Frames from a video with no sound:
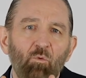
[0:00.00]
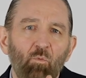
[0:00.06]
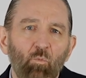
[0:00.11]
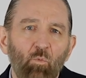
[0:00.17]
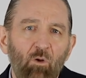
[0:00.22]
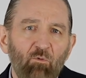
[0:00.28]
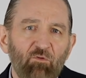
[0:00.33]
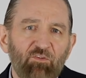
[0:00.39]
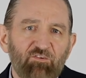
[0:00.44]

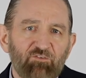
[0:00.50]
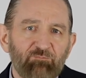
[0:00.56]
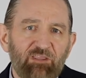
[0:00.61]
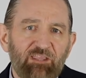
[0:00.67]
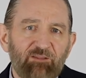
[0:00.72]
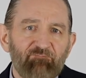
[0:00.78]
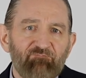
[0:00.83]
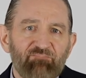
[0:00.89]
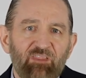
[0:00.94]
What will this
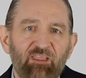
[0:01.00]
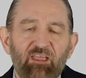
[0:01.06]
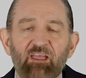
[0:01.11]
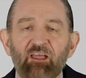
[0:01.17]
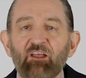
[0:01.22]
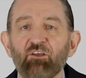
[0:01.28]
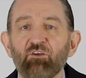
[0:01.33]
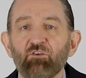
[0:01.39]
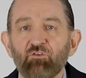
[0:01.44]
mean?
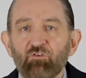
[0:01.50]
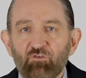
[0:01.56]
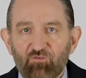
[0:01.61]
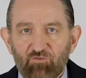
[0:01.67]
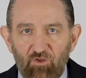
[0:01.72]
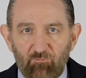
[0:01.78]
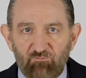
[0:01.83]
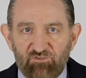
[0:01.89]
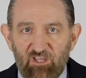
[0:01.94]

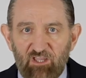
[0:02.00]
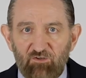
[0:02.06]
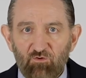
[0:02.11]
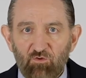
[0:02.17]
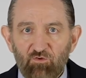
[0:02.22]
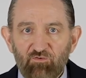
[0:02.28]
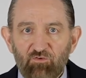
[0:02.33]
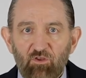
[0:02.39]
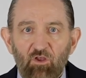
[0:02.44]
Some
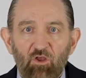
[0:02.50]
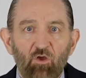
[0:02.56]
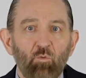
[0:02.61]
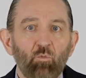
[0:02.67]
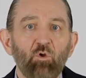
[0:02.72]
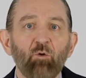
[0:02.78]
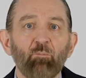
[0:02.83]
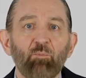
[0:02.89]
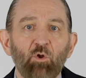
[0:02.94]
channels
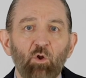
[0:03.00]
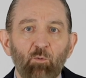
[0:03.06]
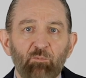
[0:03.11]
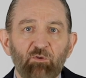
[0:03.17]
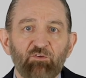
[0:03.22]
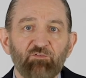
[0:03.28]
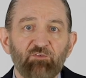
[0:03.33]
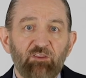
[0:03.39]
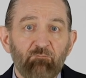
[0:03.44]
will
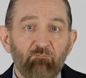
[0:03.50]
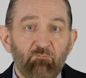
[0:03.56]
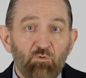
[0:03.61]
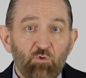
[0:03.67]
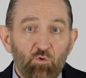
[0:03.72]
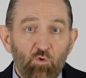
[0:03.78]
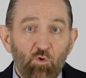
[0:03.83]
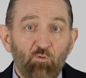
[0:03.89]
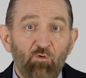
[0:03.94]
purposely
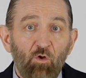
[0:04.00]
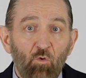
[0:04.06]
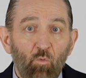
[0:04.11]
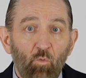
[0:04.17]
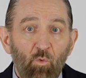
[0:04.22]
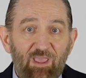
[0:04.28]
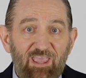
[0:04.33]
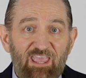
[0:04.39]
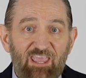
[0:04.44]
move
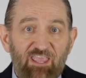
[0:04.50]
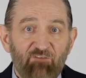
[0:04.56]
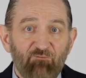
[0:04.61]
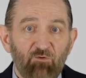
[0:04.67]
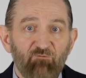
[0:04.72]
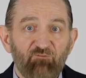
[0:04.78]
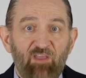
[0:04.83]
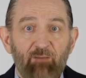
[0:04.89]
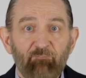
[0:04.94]
away
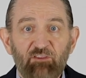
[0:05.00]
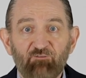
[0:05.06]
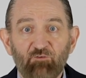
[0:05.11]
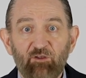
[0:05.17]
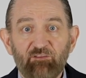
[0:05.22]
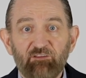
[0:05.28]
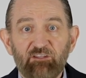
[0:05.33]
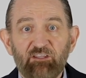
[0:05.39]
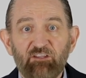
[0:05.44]
from family
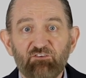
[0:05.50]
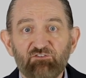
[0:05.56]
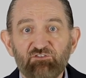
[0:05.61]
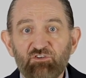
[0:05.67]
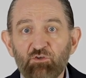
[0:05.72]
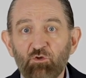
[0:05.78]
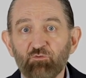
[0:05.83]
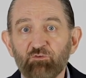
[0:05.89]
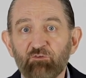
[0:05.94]
friendly and
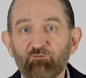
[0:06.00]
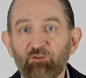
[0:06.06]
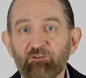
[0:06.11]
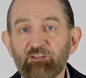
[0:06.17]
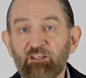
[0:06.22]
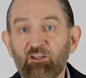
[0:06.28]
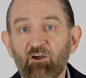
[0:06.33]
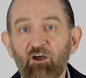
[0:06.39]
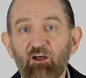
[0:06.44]
children
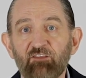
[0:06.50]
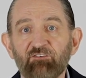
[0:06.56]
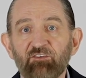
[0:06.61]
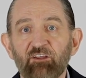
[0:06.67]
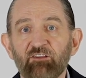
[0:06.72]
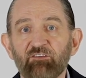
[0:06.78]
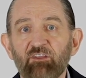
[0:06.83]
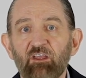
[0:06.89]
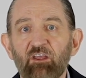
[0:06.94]
friendly
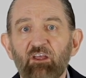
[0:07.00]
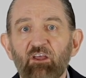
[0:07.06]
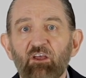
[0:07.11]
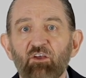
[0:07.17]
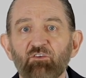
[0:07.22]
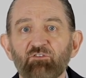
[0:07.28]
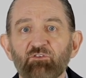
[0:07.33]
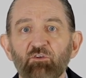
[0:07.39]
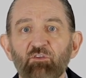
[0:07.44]
content
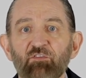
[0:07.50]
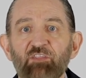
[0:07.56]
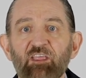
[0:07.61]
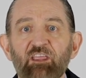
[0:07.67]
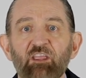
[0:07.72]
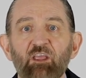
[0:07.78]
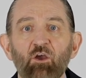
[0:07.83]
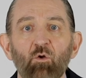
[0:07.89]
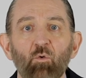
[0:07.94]
so that
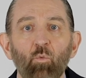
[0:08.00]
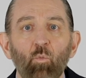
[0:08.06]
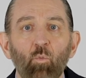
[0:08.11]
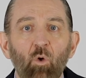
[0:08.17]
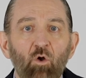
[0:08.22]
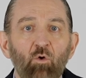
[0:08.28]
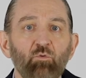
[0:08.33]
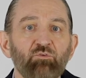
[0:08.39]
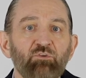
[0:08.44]
they
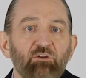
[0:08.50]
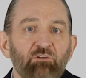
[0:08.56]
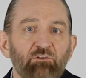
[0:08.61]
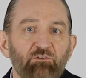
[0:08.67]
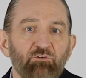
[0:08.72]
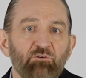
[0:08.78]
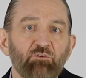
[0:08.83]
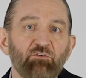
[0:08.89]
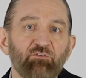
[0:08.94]
won't
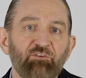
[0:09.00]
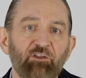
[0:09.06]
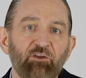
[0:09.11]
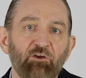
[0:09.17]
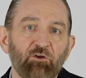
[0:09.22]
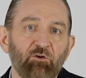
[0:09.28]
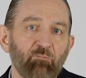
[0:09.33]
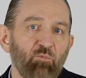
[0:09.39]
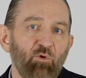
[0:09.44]
lose
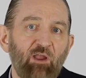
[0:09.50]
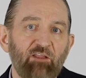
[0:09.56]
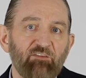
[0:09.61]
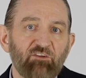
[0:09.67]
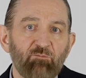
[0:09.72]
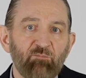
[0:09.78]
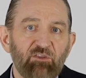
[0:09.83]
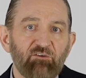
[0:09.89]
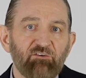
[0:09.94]
their
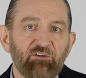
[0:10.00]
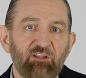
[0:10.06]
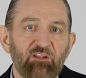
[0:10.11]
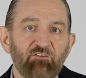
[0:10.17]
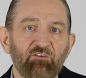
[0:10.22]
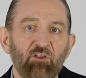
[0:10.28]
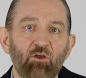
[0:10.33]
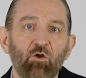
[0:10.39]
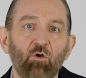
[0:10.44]
brand
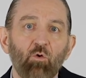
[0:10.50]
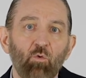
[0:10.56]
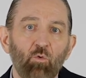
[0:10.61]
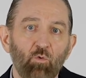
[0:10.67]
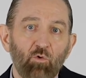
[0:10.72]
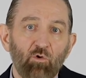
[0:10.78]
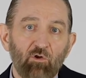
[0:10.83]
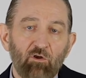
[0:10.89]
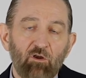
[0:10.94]
communities
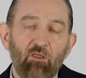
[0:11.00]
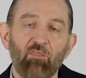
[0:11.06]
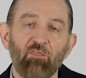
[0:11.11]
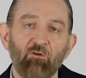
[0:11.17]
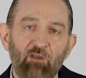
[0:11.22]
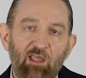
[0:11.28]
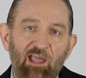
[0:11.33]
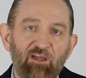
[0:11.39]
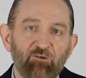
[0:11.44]
or
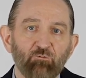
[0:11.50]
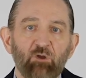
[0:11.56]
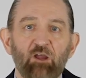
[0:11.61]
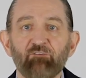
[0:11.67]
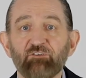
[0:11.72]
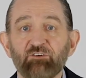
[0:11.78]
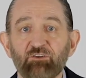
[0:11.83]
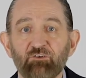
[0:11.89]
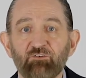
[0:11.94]
their ad
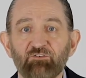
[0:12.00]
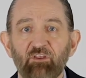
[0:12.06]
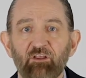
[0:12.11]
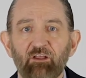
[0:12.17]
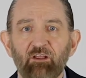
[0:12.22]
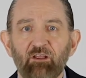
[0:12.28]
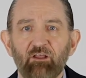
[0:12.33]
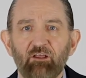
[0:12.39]
revenues.